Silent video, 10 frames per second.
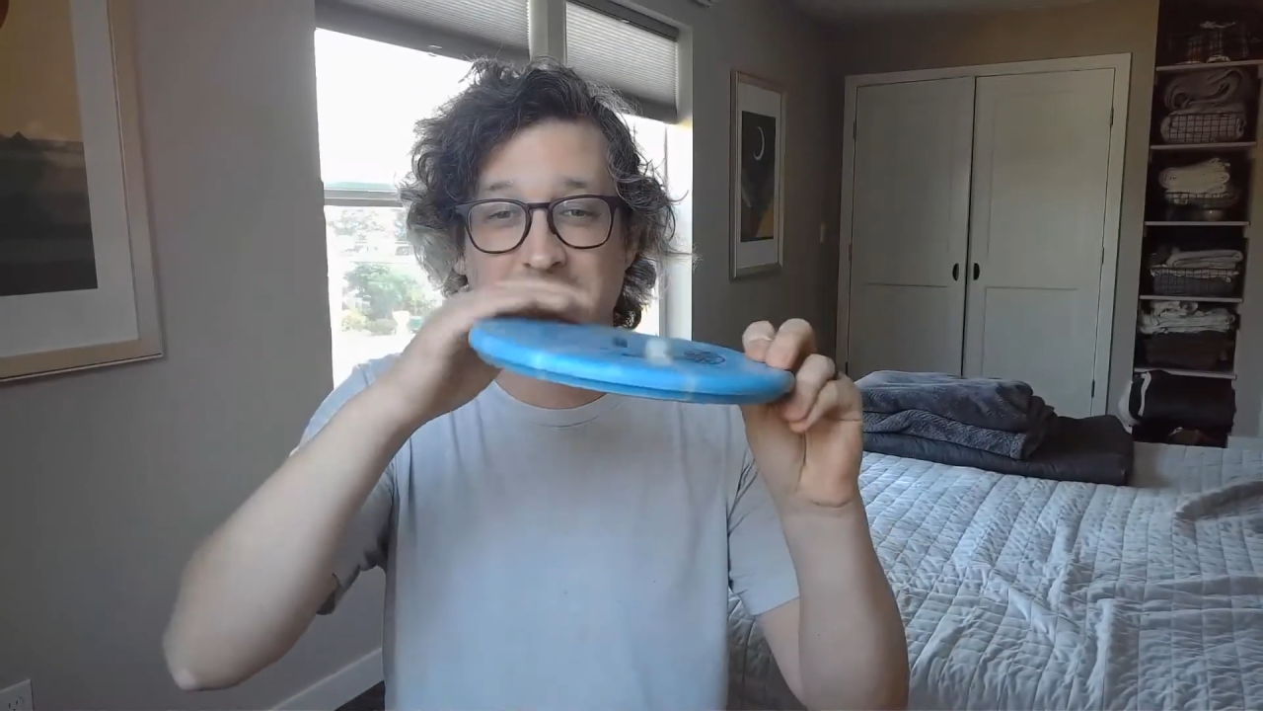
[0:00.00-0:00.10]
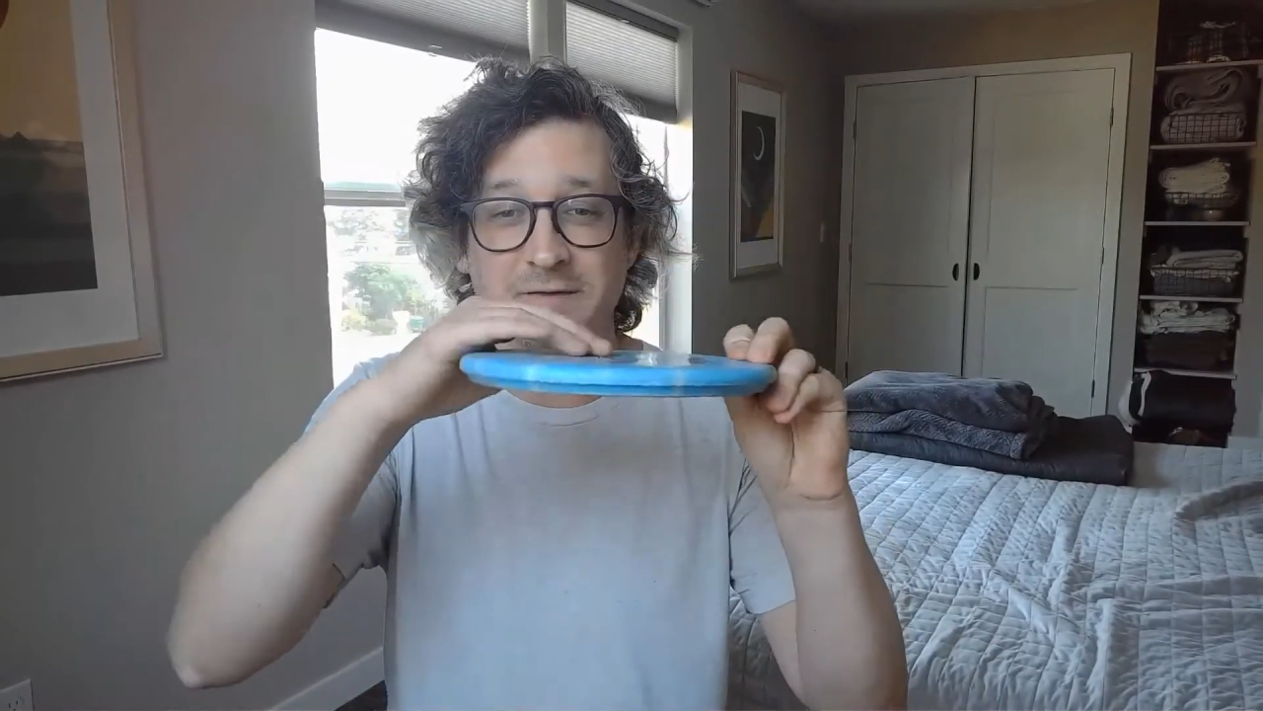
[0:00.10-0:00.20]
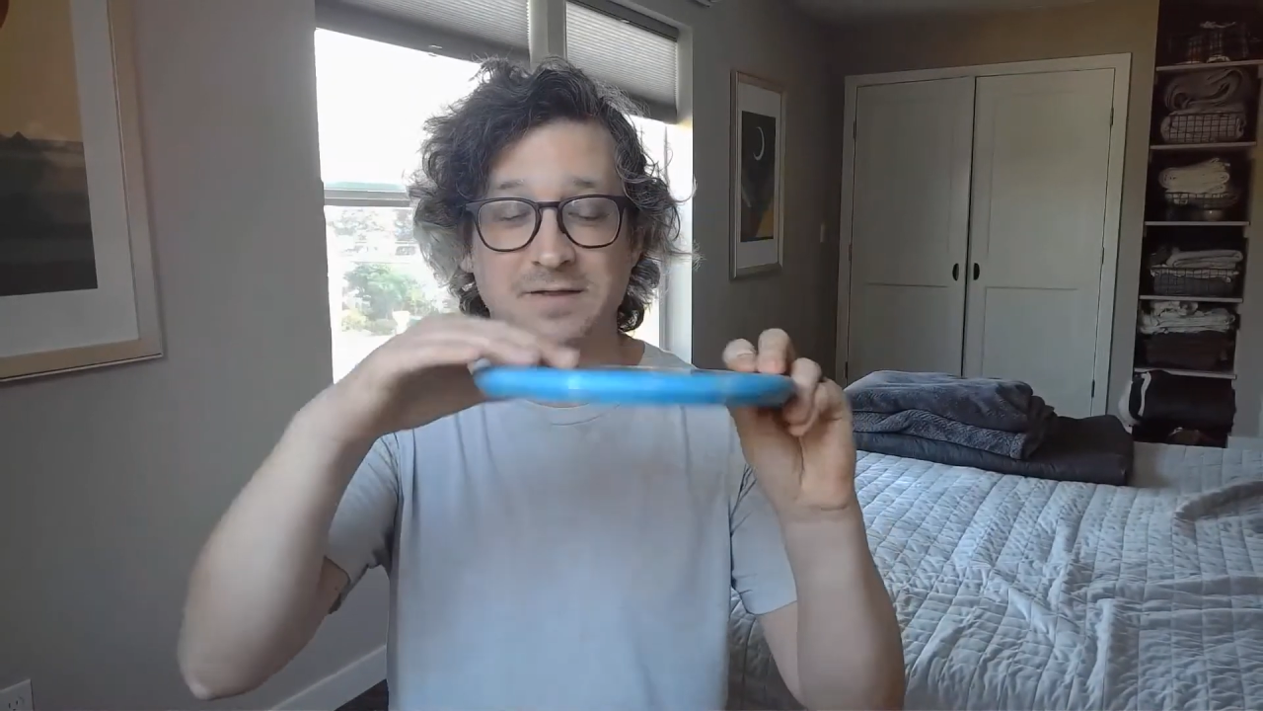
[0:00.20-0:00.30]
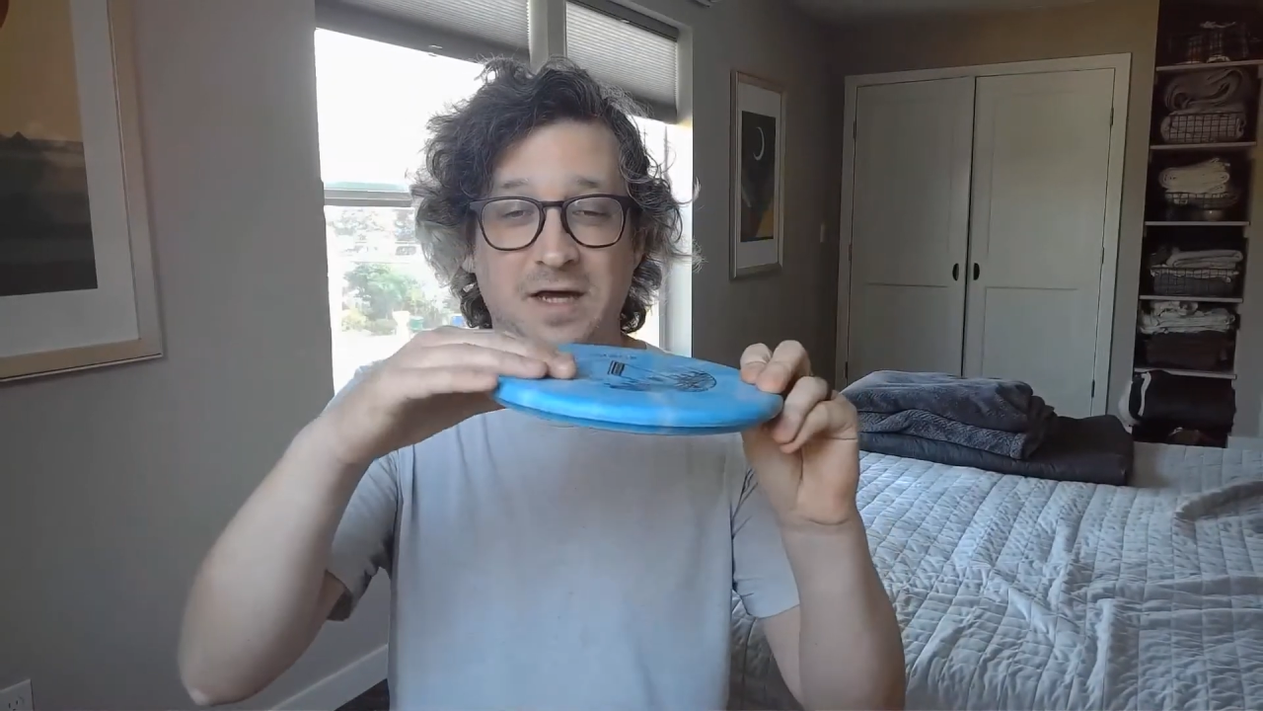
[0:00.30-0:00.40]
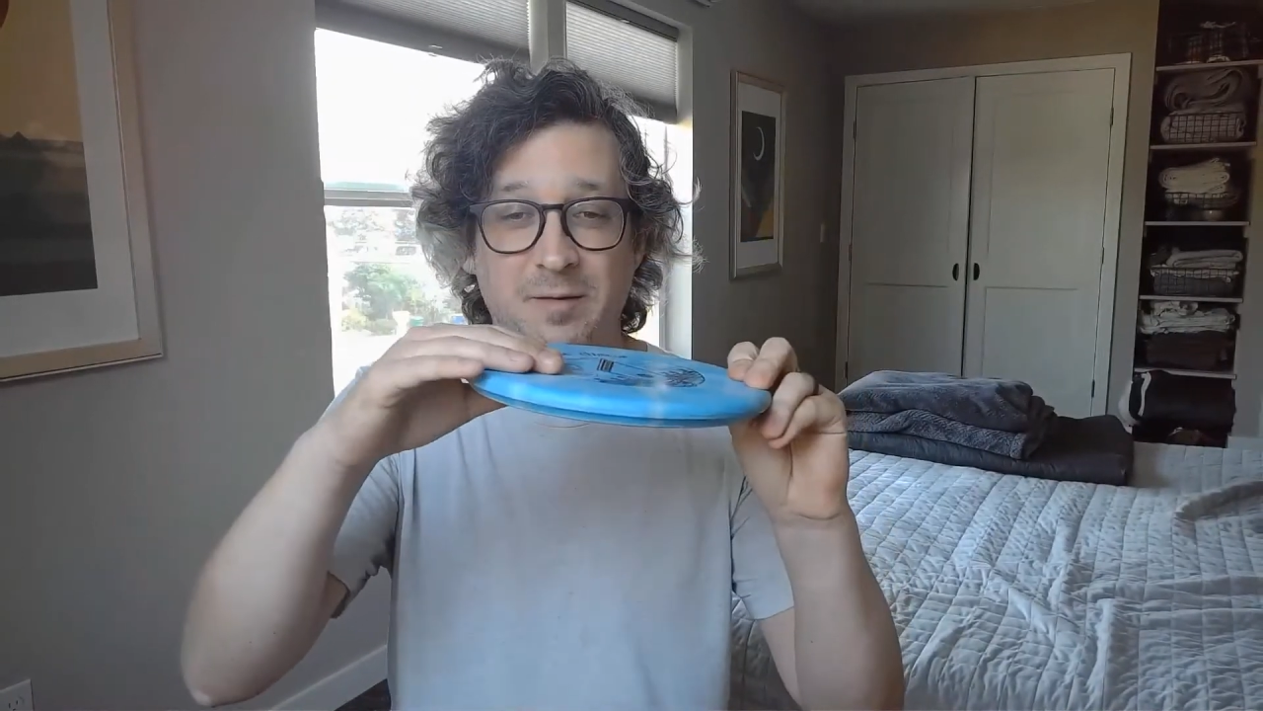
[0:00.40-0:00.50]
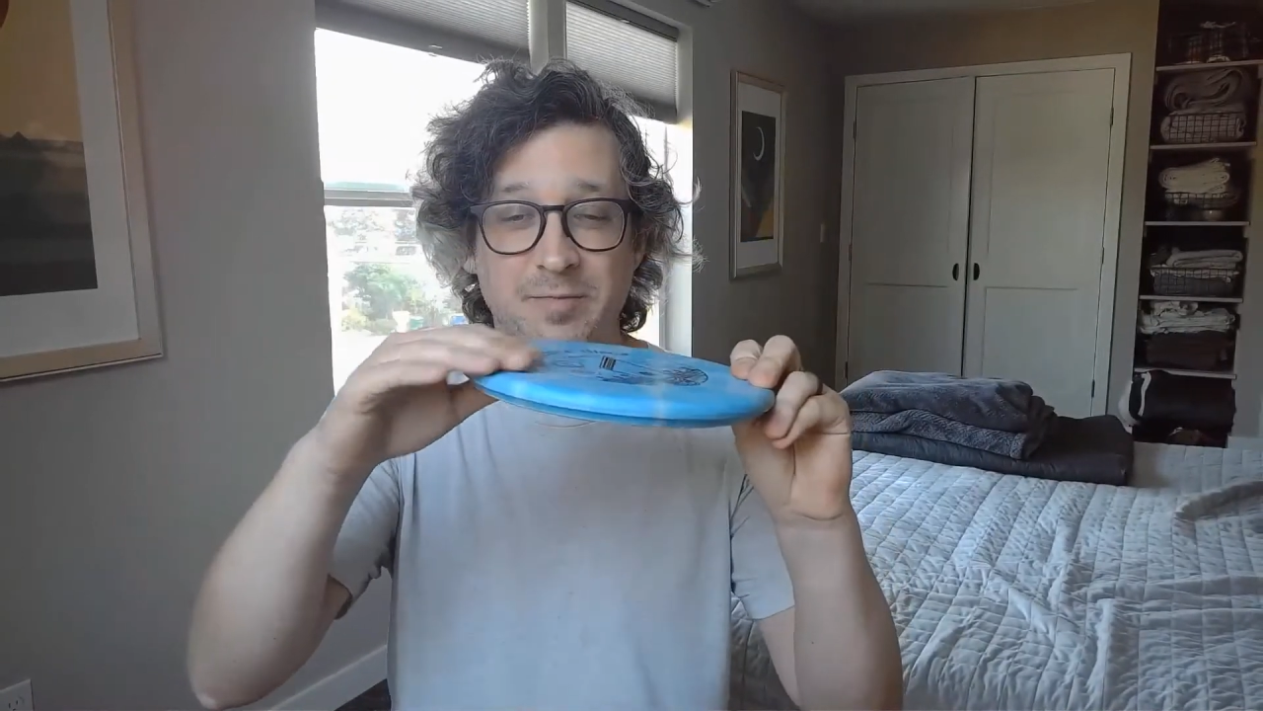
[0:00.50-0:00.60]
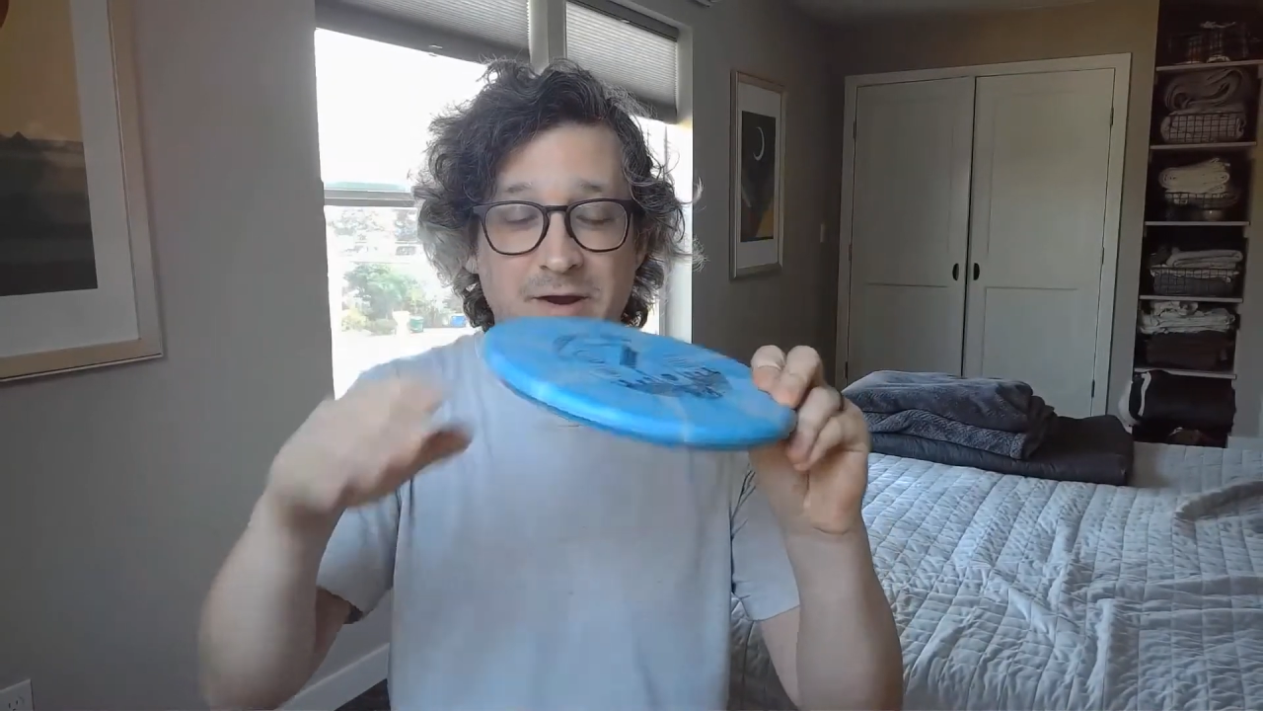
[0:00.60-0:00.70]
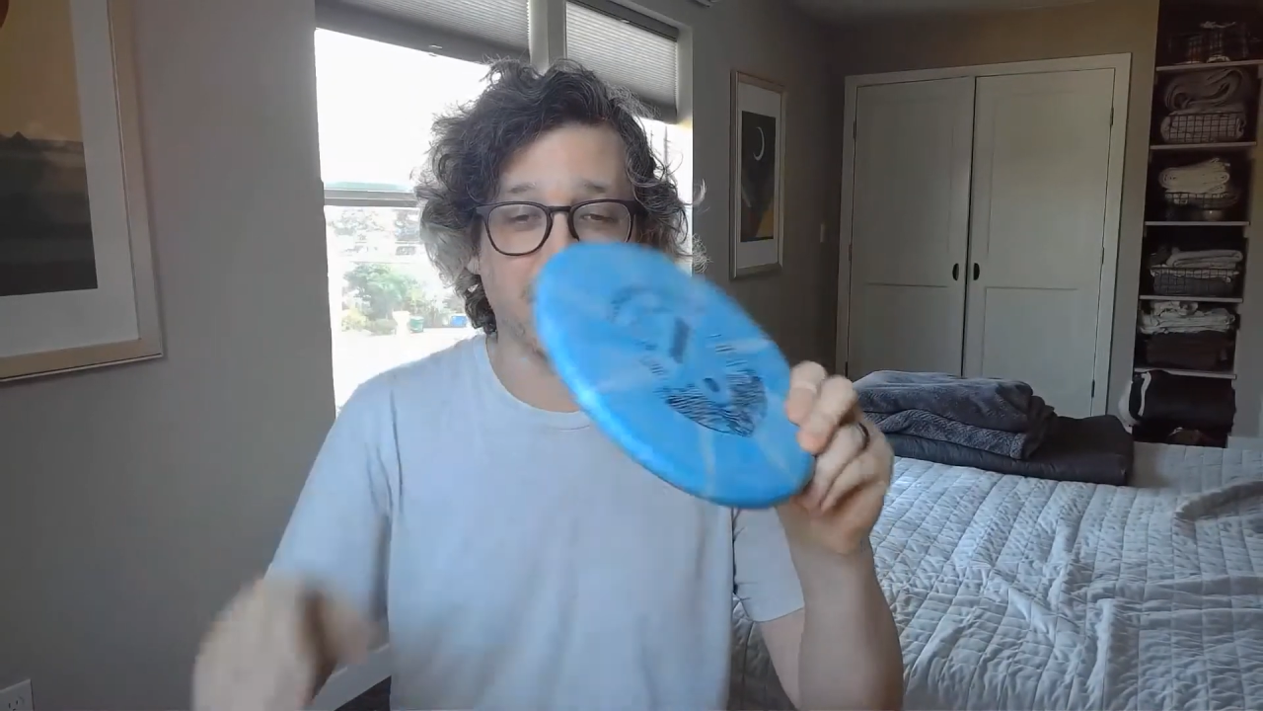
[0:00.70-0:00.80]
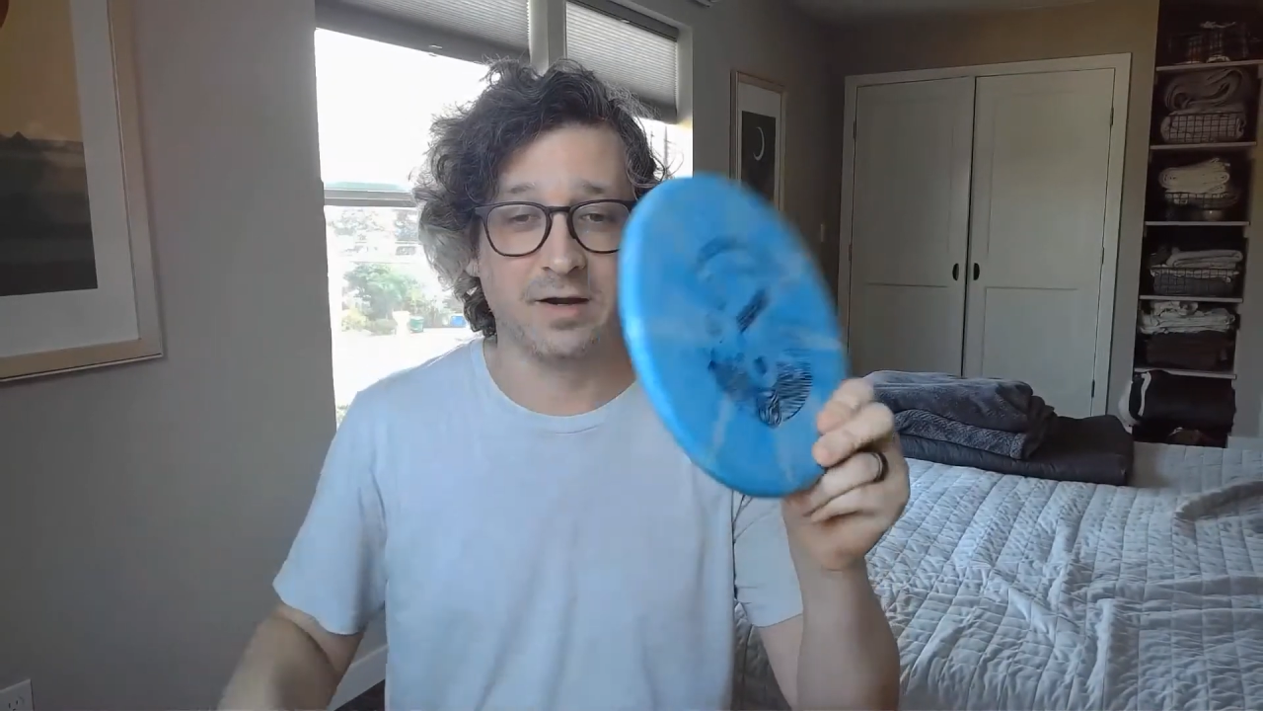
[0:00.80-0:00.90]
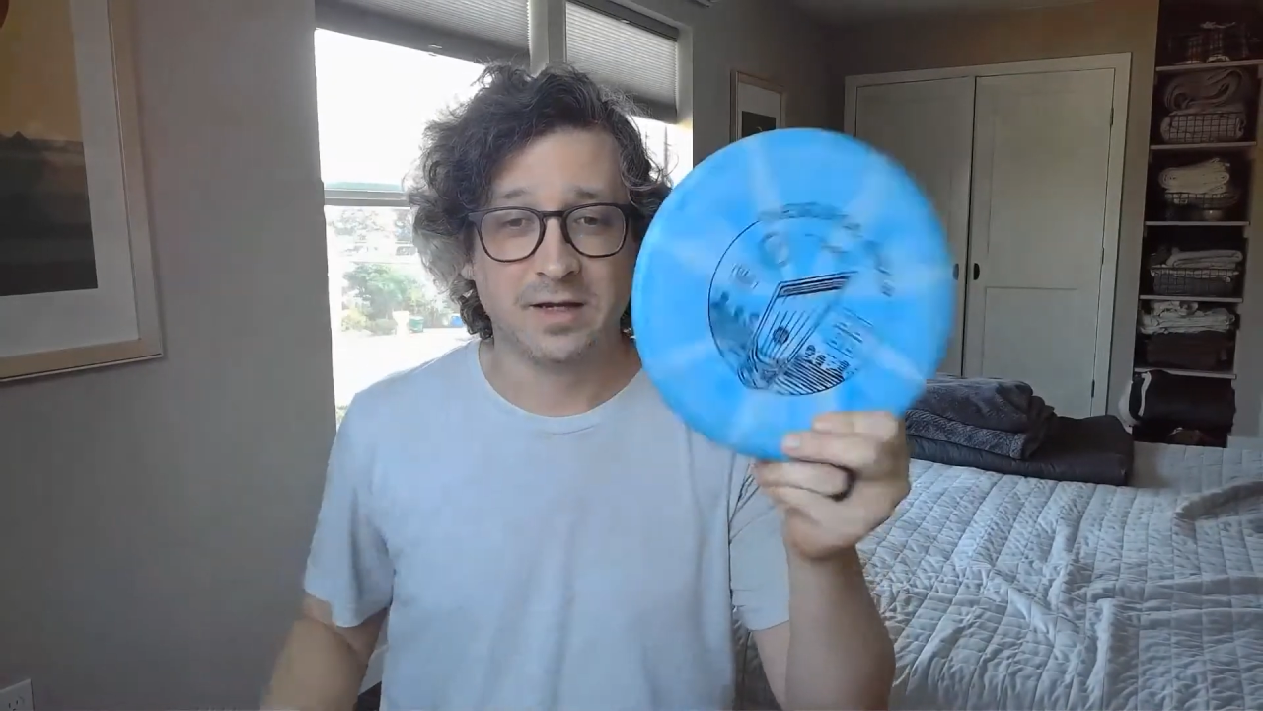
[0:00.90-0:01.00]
on the top there.